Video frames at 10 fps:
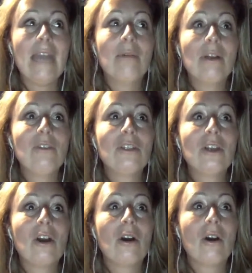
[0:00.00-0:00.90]
And what
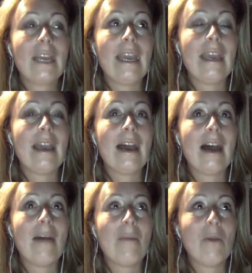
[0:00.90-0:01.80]
if you go, okay,
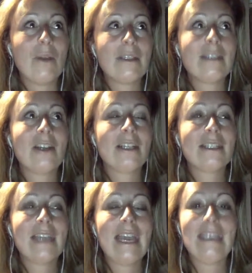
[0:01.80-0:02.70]
what's it
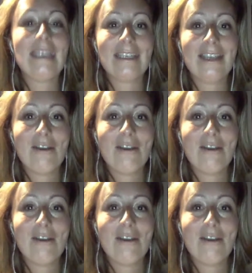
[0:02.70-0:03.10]
gonna take